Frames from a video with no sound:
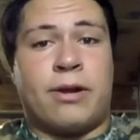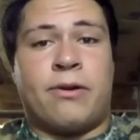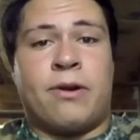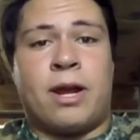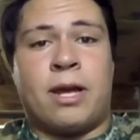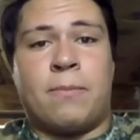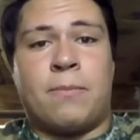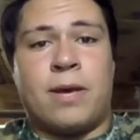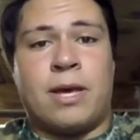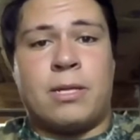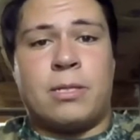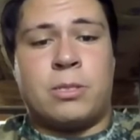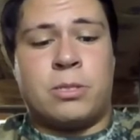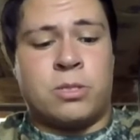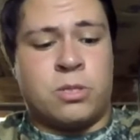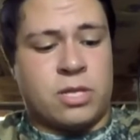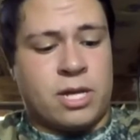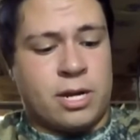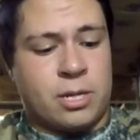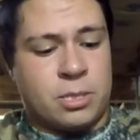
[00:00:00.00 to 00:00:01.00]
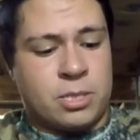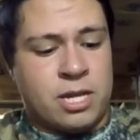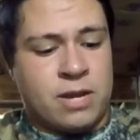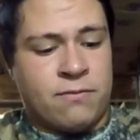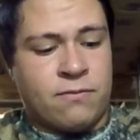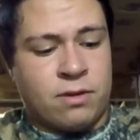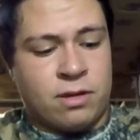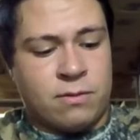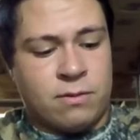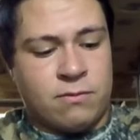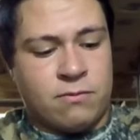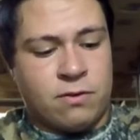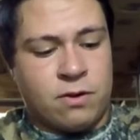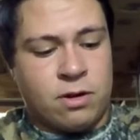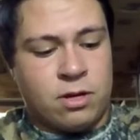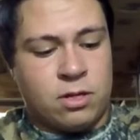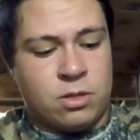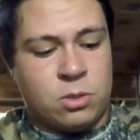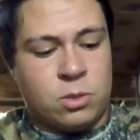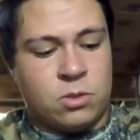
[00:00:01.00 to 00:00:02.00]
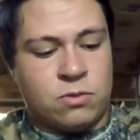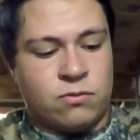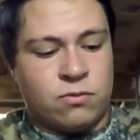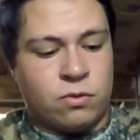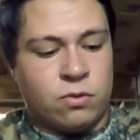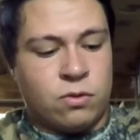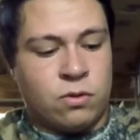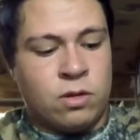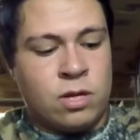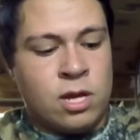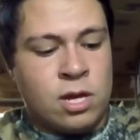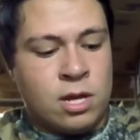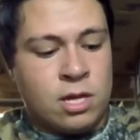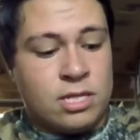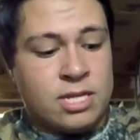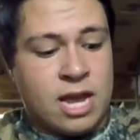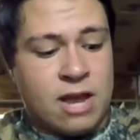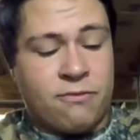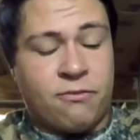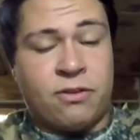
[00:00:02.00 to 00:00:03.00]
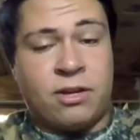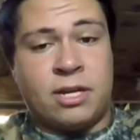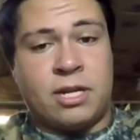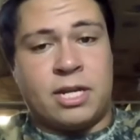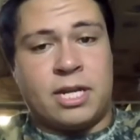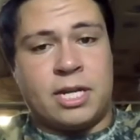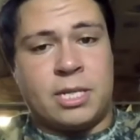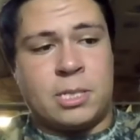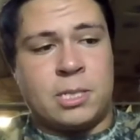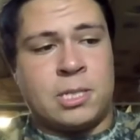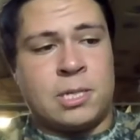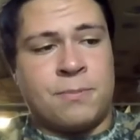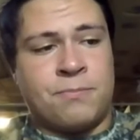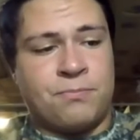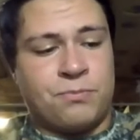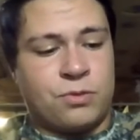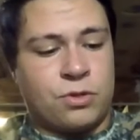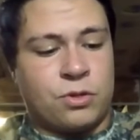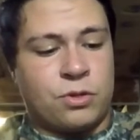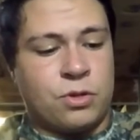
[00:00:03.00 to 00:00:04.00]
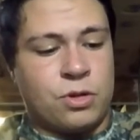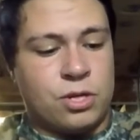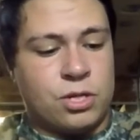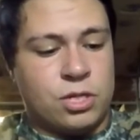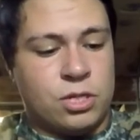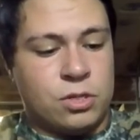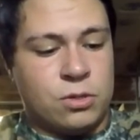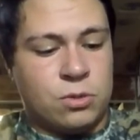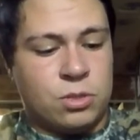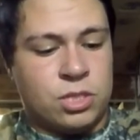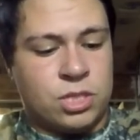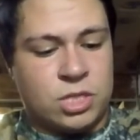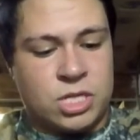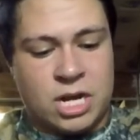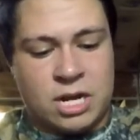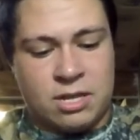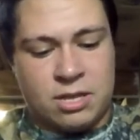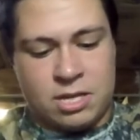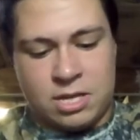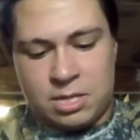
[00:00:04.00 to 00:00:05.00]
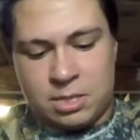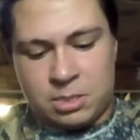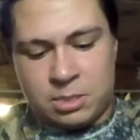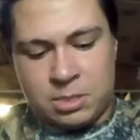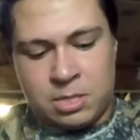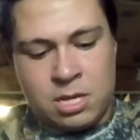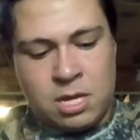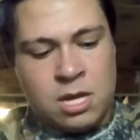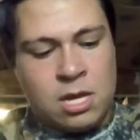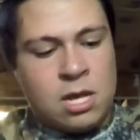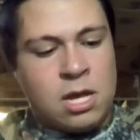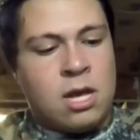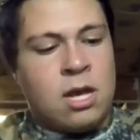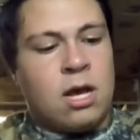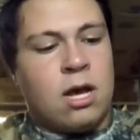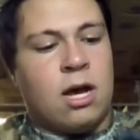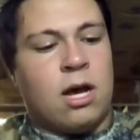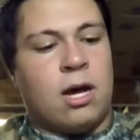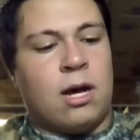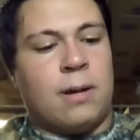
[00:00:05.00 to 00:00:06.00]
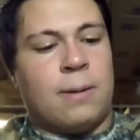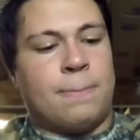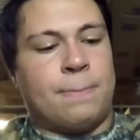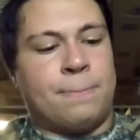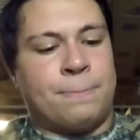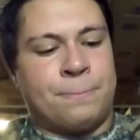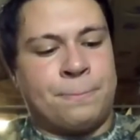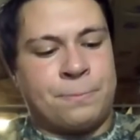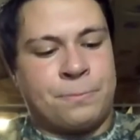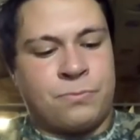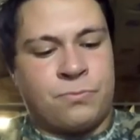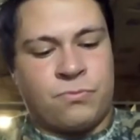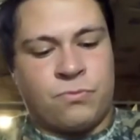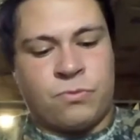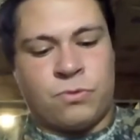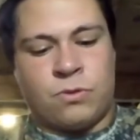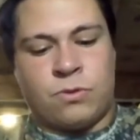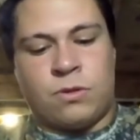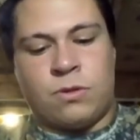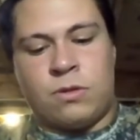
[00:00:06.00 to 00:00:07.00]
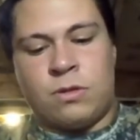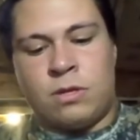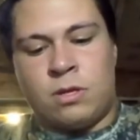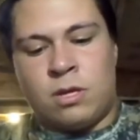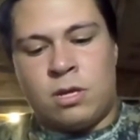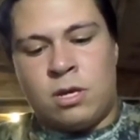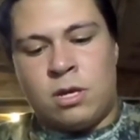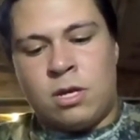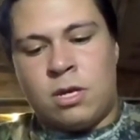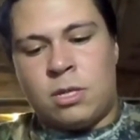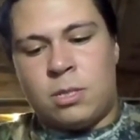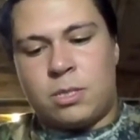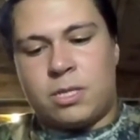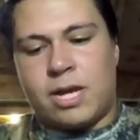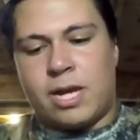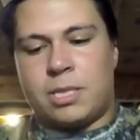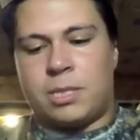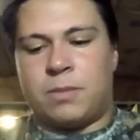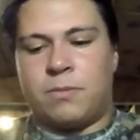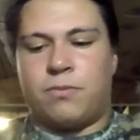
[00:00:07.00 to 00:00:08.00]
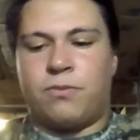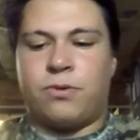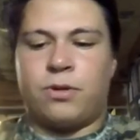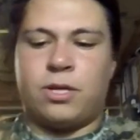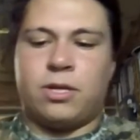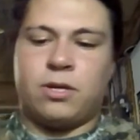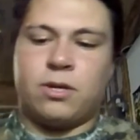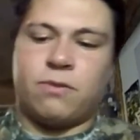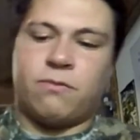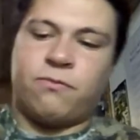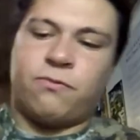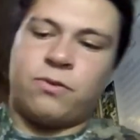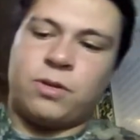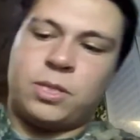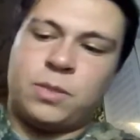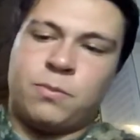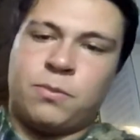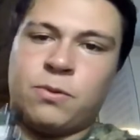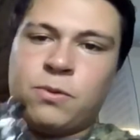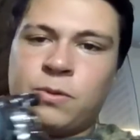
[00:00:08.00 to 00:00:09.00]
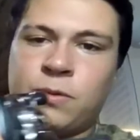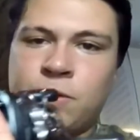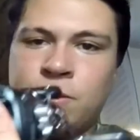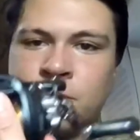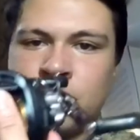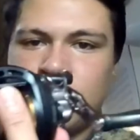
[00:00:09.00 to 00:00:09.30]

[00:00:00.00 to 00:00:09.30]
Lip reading: of crankbaits, so that is definitely going to be very useful. Definitely going to get some good usage out of this. It's got some pretty good free spool.